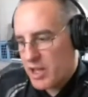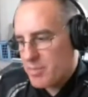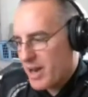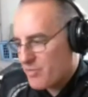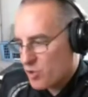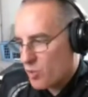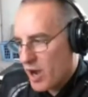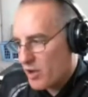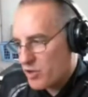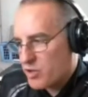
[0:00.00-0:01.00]
But after a
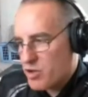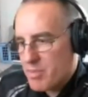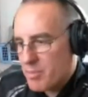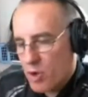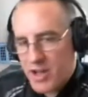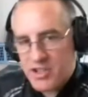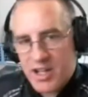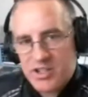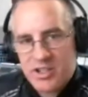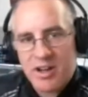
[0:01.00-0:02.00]
while, you memorize
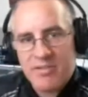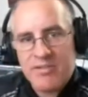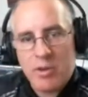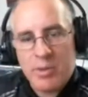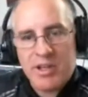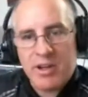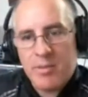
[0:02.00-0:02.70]
that stuff. No big deal.